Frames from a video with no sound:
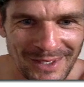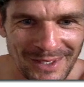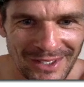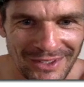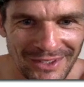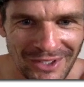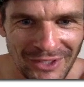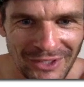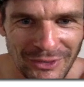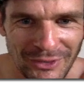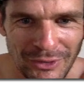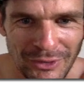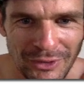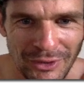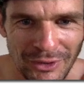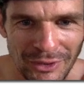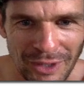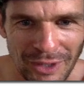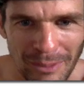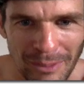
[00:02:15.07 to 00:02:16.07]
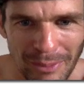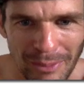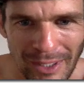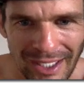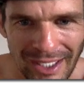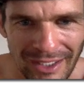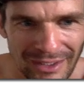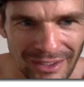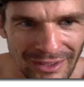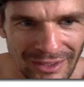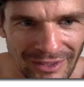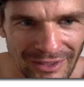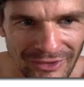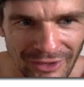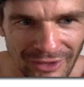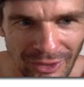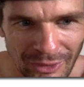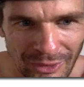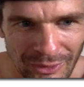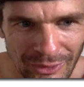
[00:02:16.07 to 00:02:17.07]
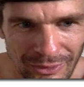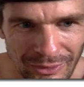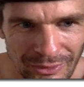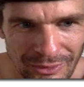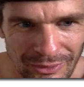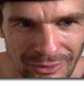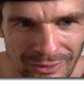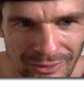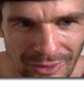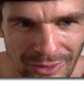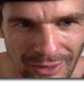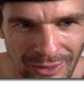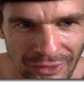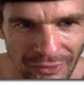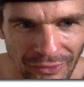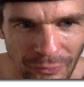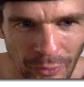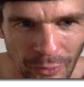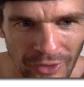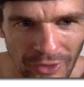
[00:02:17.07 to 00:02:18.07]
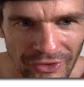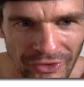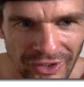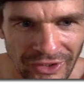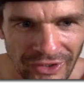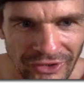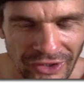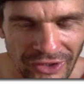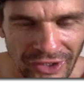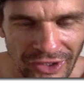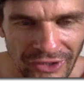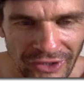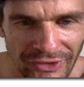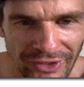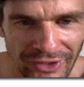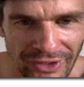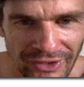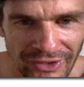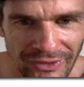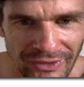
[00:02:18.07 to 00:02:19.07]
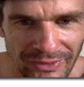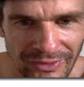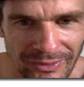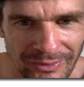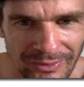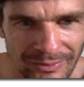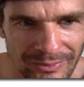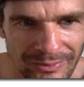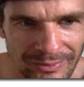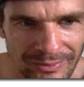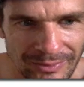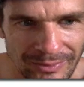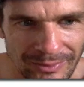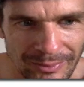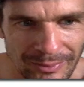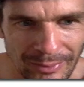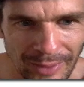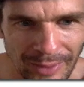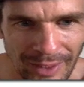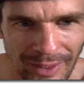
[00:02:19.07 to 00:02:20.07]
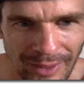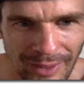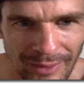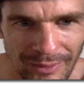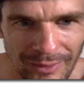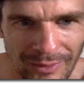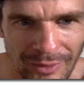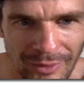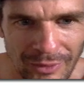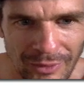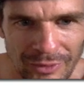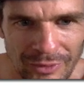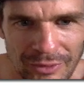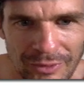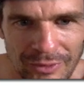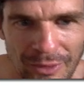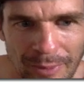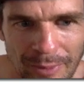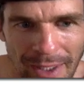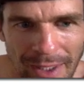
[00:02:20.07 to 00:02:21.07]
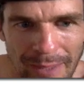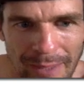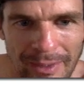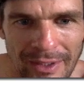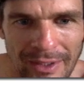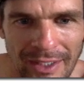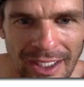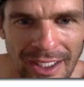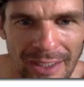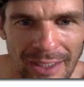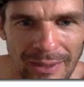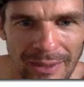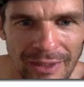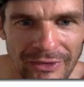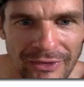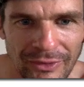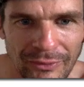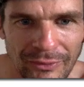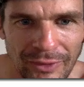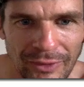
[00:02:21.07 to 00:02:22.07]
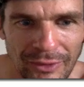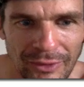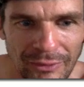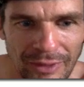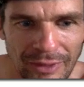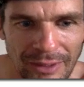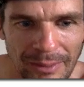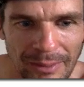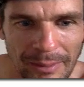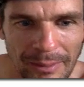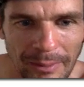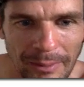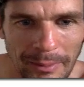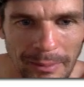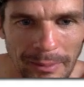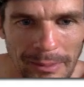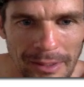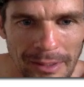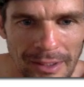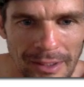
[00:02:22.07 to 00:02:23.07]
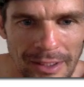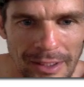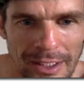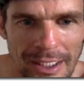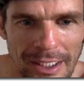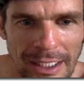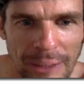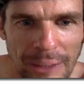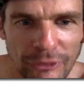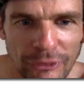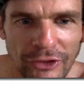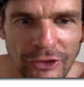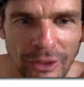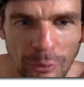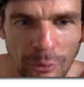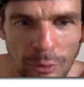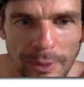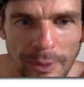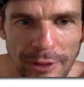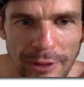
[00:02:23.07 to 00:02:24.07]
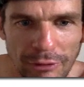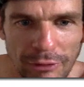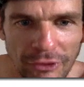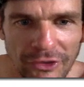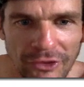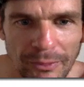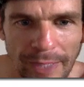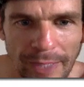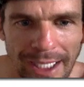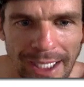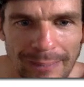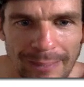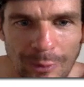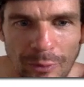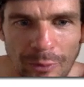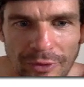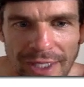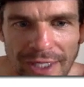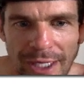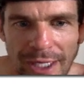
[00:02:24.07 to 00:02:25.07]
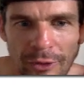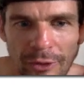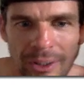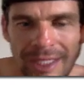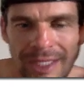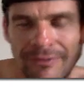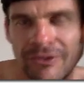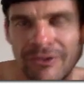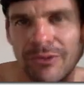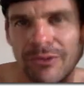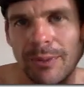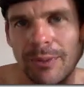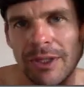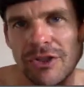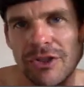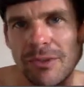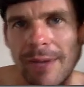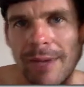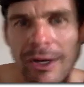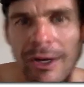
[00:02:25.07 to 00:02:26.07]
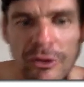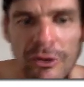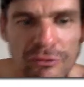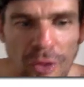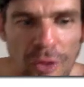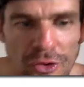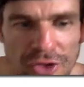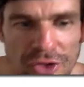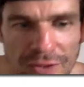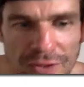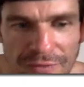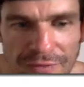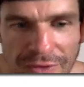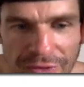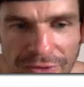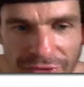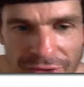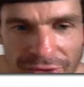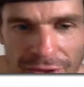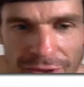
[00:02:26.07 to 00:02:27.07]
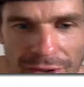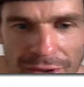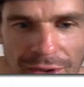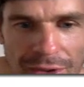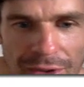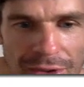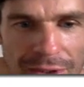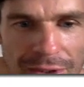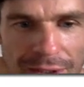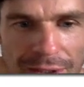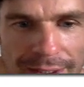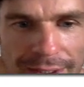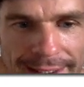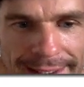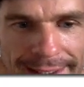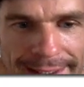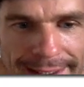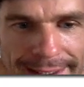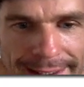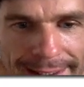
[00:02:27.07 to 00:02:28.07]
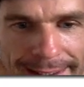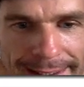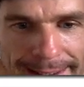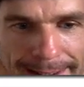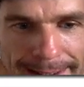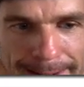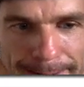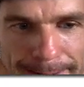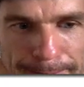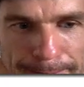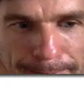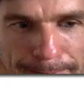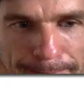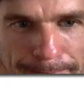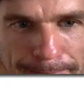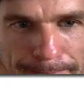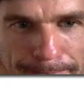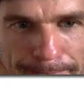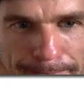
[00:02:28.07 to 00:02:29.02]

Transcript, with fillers: so that's good. They got compact. There's no. Oh, there's a forty-six, thirty-six, but no no power meter anyway. So front derail. Blah blah blah. blah. It looks like it would be cross compatible with current eleven speed Shimano road shifters, and. Um,